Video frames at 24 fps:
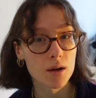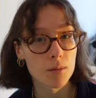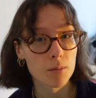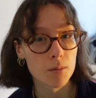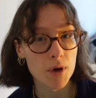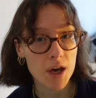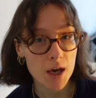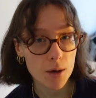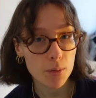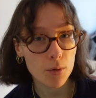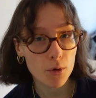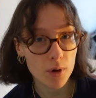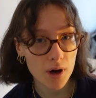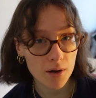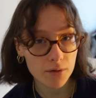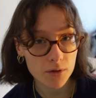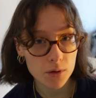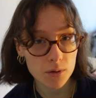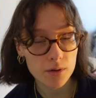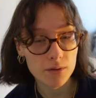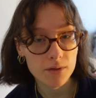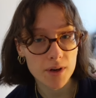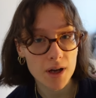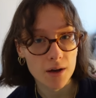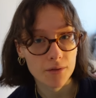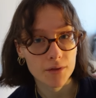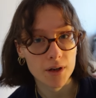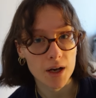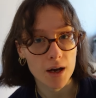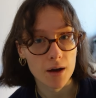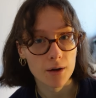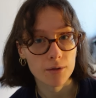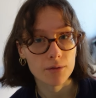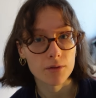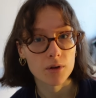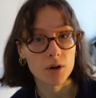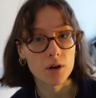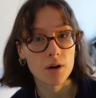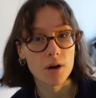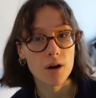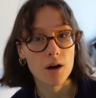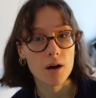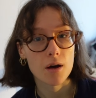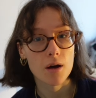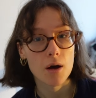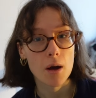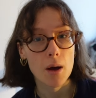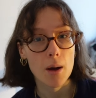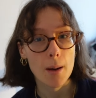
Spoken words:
people have to have left Africa